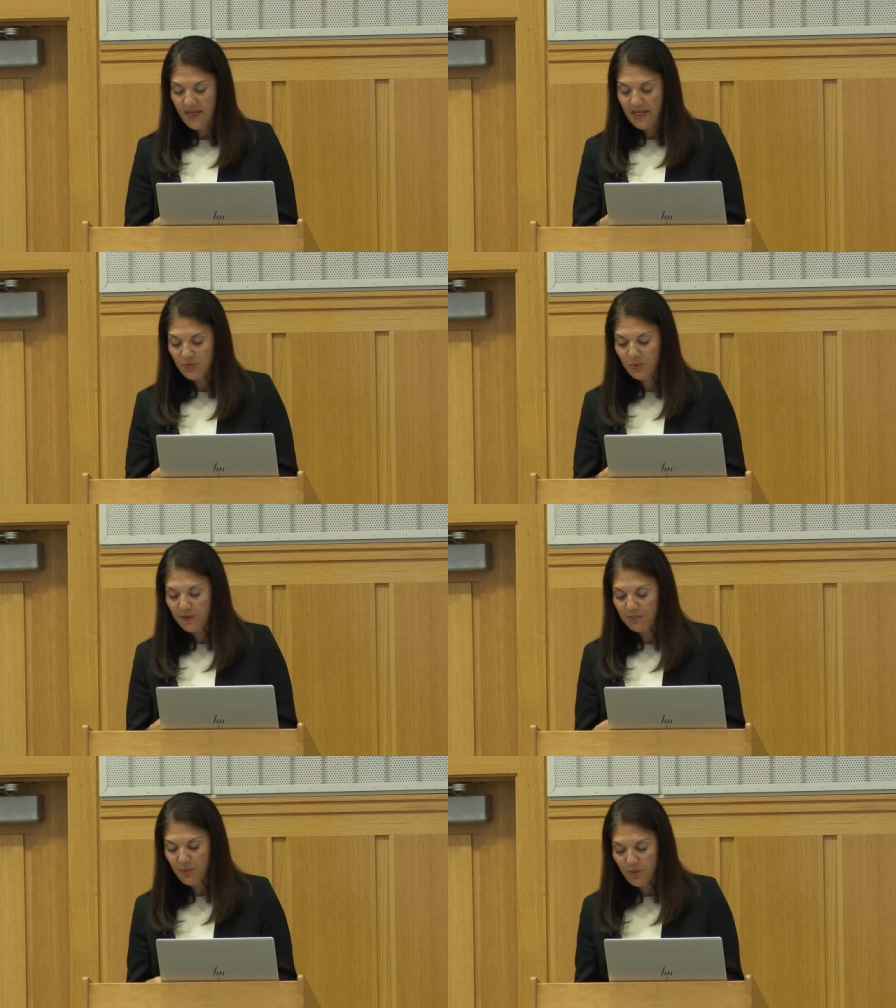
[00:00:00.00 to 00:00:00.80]
it will be
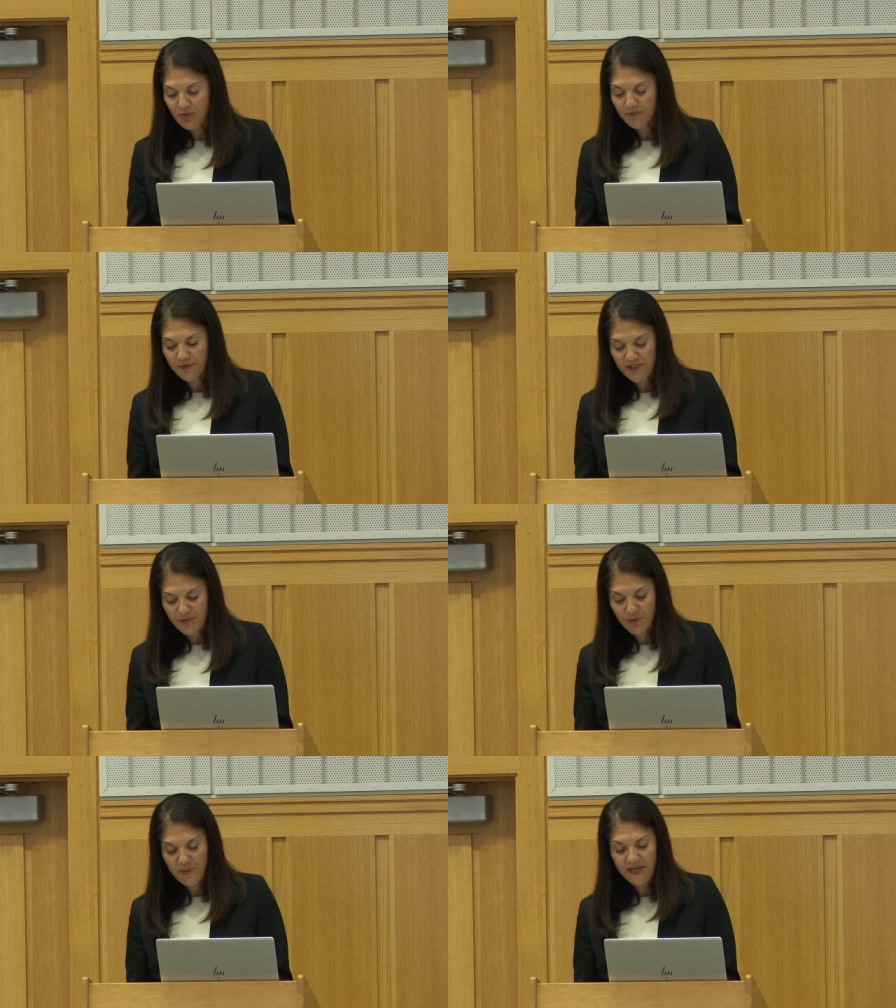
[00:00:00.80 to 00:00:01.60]
important for
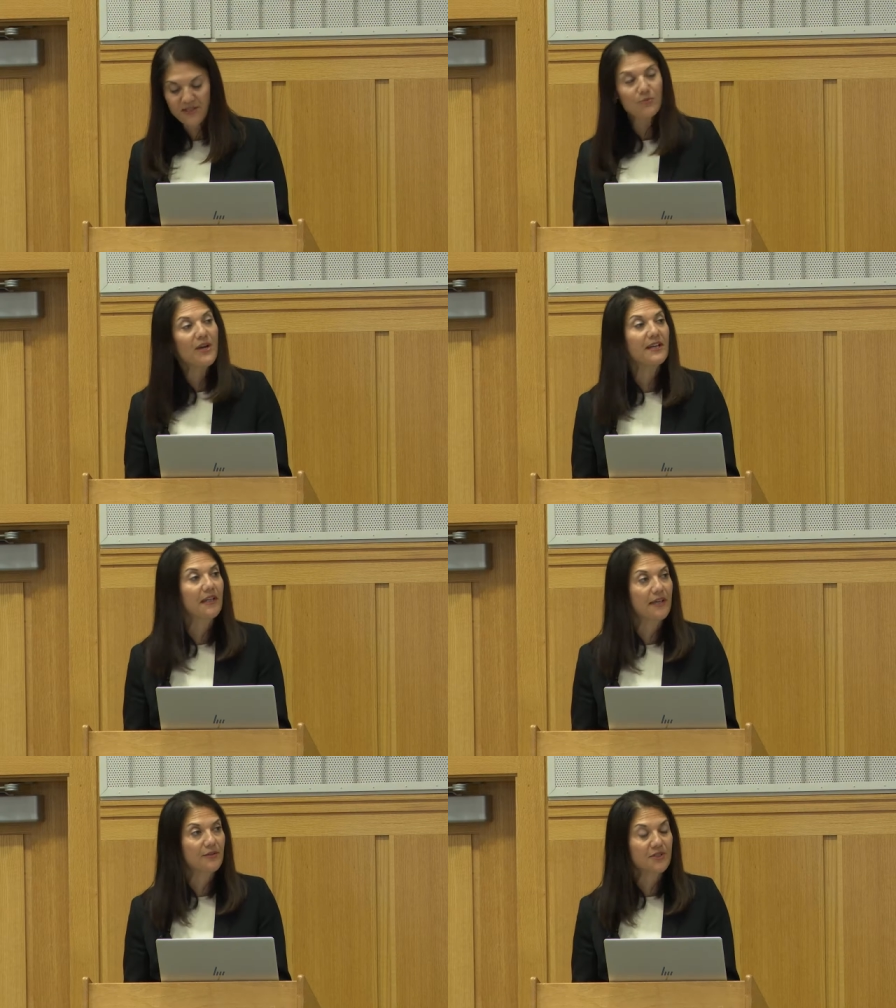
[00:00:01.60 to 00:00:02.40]
central banks and
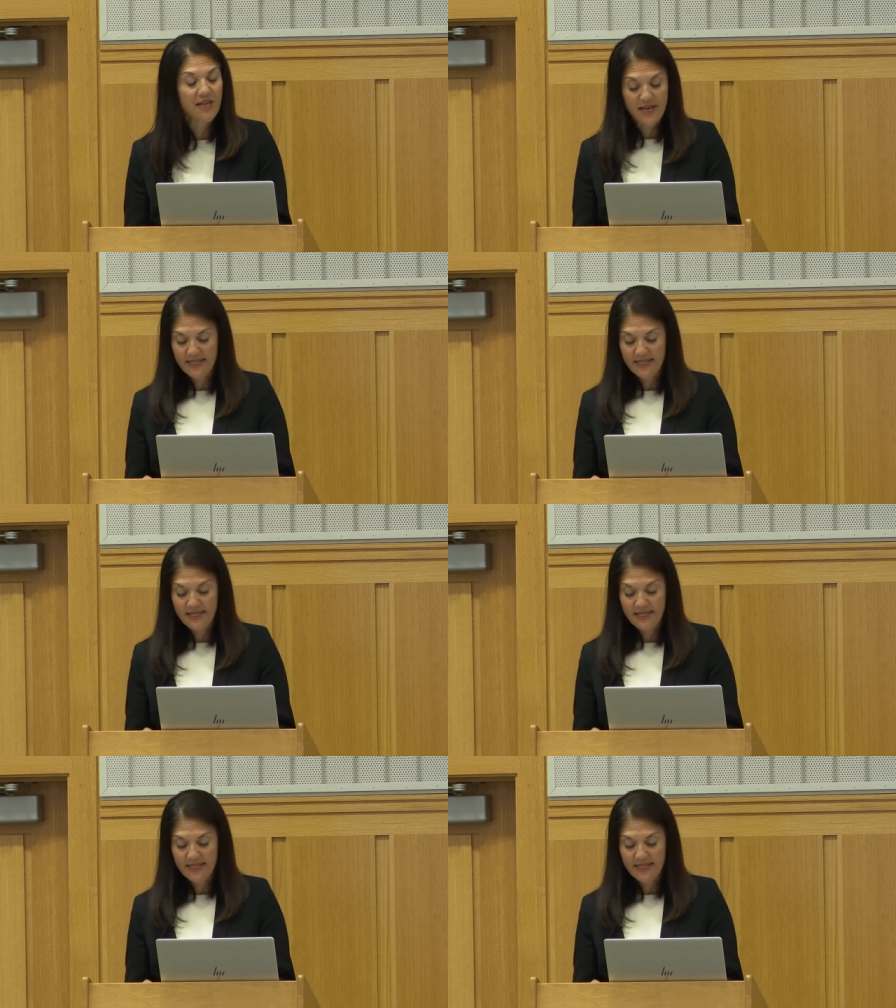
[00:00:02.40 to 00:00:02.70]
regulators